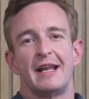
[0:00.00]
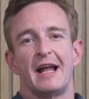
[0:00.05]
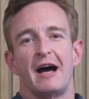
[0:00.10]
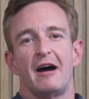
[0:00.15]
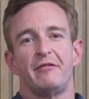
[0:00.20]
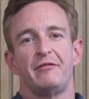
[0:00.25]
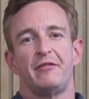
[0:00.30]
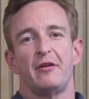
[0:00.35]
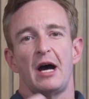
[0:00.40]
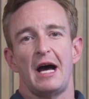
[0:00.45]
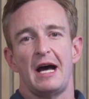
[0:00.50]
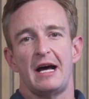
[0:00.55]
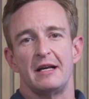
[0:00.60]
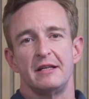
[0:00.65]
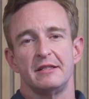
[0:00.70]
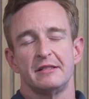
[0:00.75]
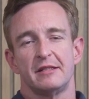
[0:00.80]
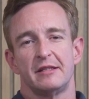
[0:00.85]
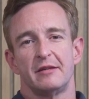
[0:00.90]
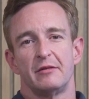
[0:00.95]
Now, for
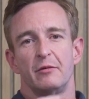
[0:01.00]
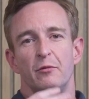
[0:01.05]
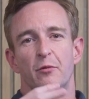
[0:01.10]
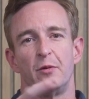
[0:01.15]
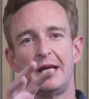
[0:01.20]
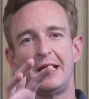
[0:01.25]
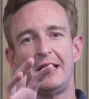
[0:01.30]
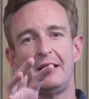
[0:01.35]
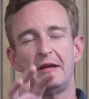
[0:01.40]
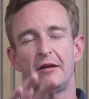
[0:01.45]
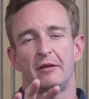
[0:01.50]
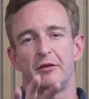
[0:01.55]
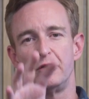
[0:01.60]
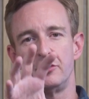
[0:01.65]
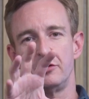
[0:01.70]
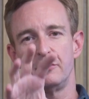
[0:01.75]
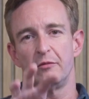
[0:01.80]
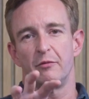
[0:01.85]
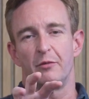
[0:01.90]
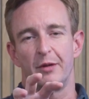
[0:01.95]
us,
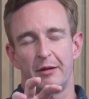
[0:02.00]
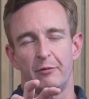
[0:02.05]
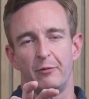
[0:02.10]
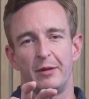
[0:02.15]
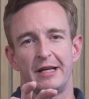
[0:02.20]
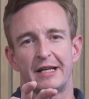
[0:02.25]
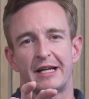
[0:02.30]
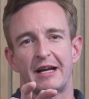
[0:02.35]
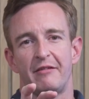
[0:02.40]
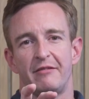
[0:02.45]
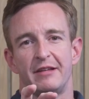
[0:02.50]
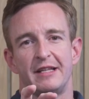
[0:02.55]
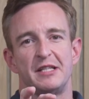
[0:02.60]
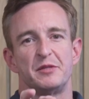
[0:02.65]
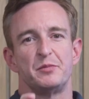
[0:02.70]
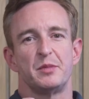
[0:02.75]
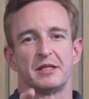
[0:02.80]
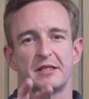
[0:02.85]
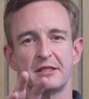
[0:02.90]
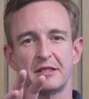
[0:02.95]
we'd covered these
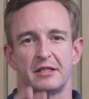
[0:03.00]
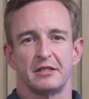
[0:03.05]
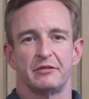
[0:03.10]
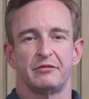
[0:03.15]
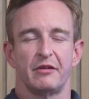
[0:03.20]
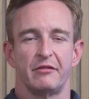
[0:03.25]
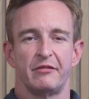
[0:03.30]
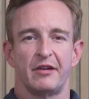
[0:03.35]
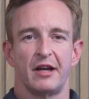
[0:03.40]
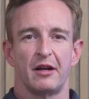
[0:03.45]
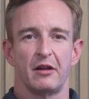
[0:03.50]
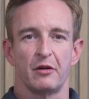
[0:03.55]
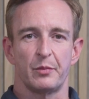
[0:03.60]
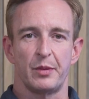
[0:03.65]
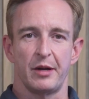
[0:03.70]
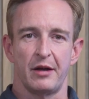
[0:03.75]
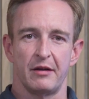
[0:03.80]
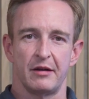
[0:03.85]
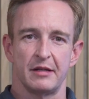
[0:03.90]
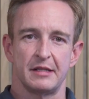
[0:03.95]
businesses for a very long
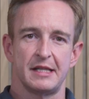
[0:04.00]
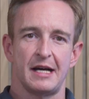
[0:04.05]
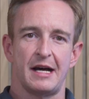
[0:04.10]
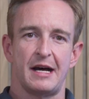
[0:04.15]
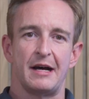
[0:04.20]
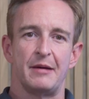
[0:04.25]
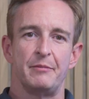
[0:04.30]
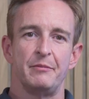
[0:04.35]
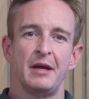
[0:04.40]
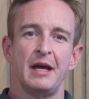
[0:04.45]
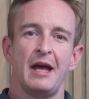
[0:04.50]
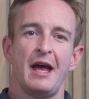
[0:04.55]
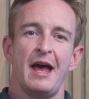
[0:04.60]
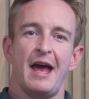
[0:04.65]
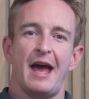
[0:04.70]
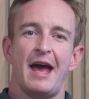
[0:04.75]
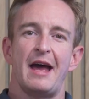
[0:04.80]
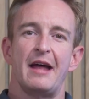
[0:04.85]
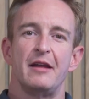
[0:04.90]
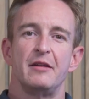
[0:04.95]
period of time,
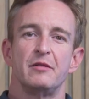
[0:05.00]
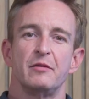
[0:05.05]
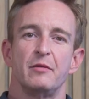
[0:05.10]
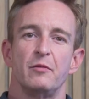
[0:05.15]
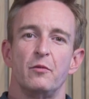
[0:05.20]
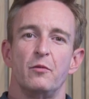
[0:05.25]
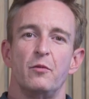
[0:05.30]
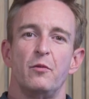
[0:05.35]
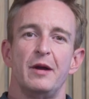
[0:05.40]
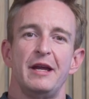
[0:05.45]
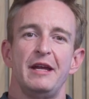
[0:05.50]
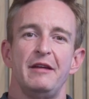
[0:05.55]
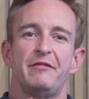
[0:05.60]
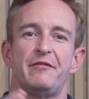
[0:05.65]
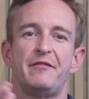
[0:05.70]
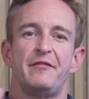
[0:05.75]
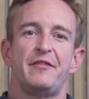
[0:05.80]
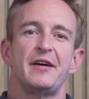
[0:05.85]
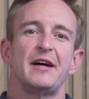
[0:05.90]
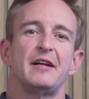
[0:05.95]
and we
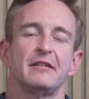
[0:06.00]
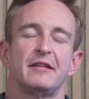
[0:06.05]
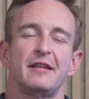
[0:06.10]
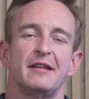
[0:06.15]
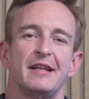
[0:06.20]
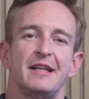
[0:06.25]
felt